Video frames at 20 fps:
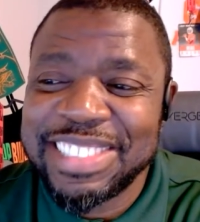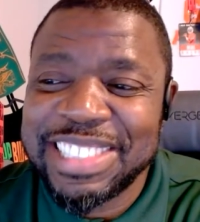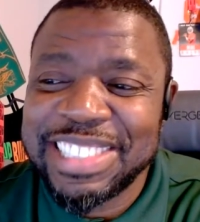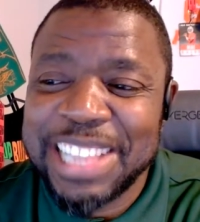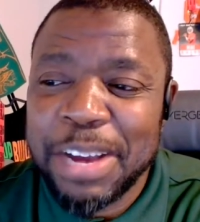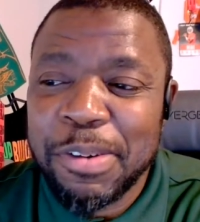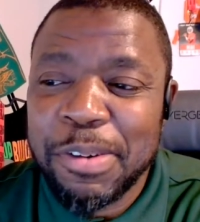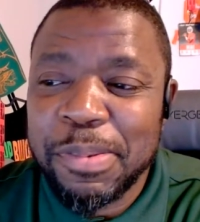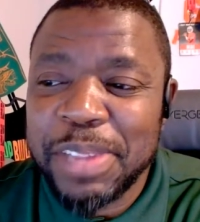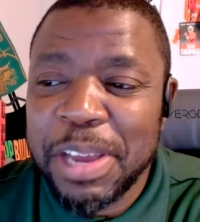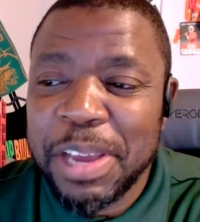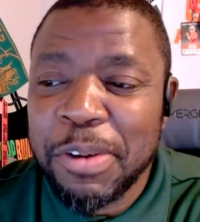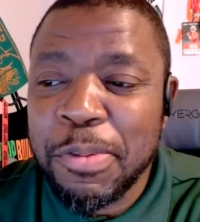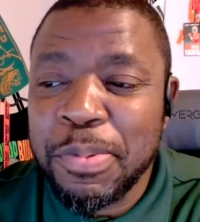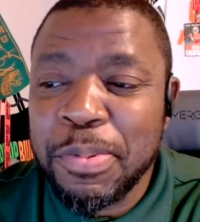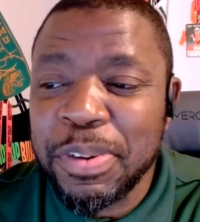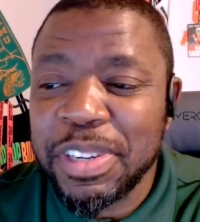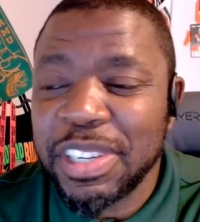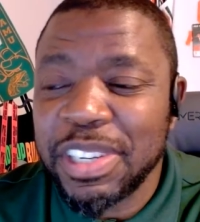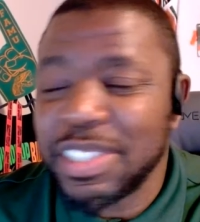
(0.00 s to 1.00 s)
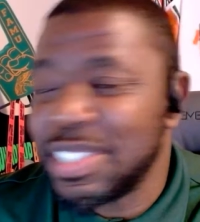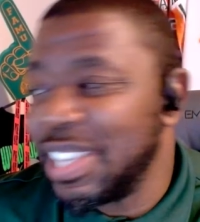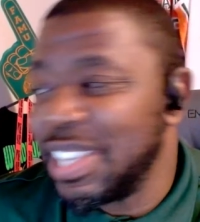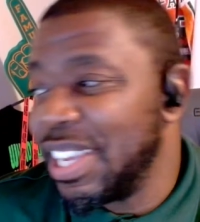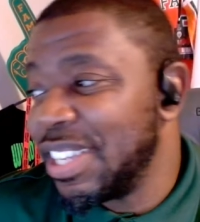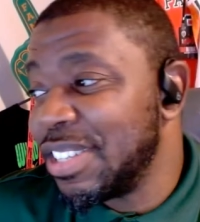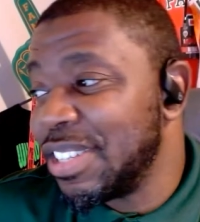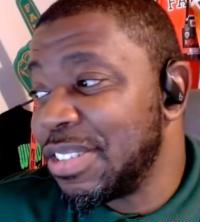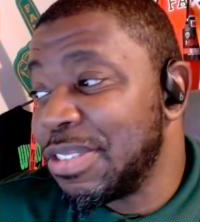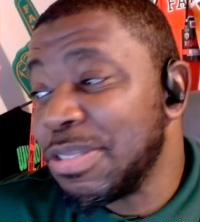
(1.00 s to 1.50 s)
That would put us
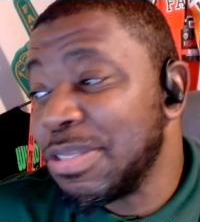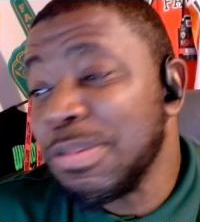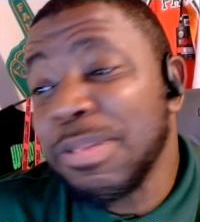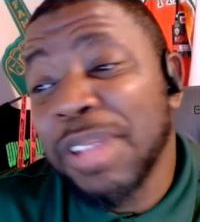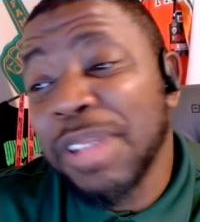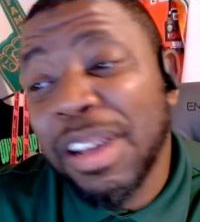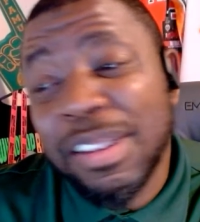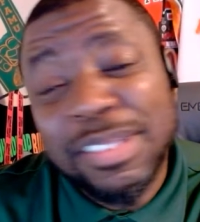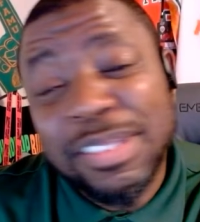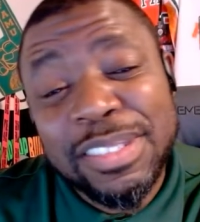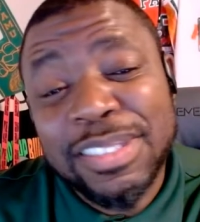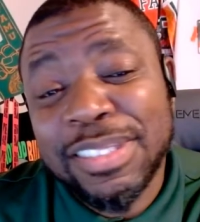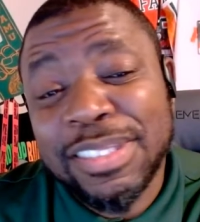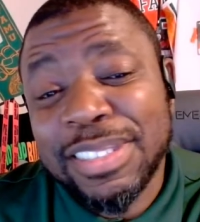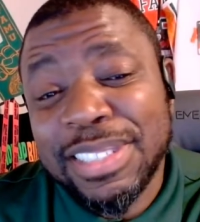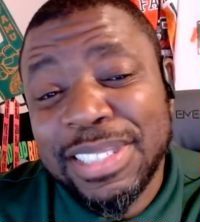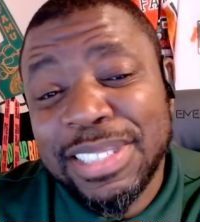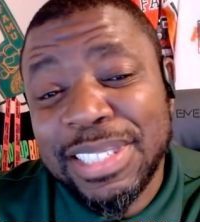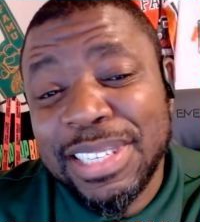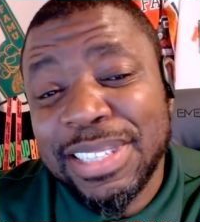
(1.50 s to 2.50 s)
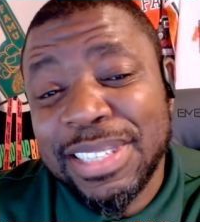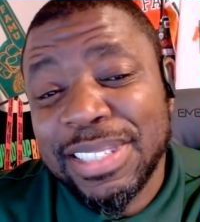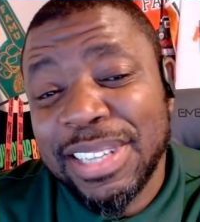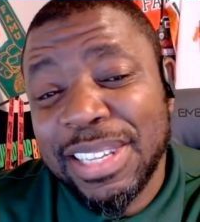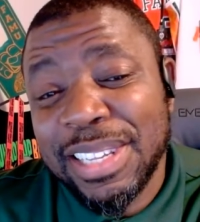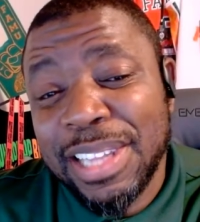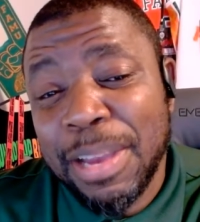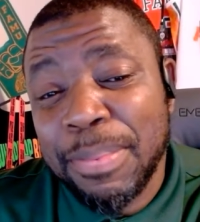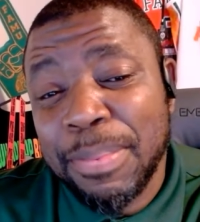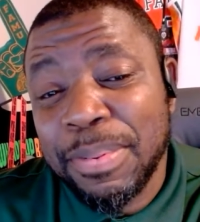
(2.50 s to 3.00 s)
at 2 losses on the season
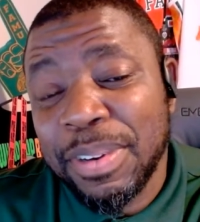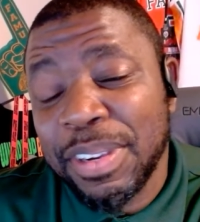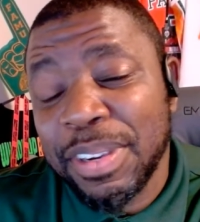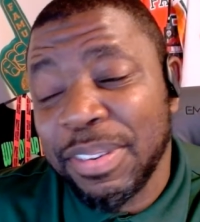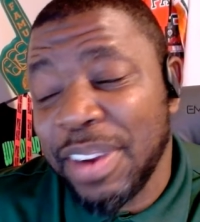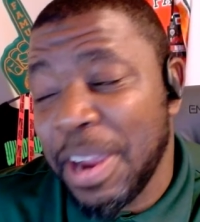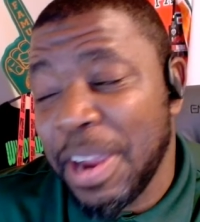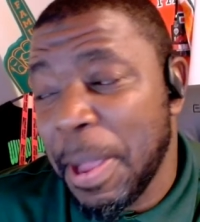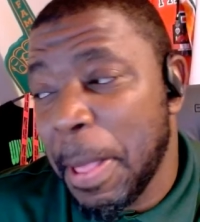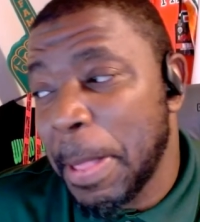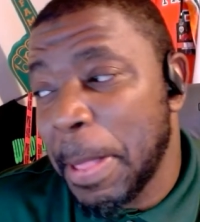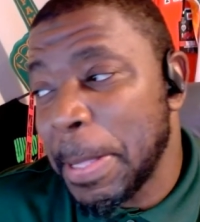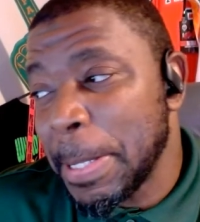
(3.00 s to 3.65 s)
at that point, right?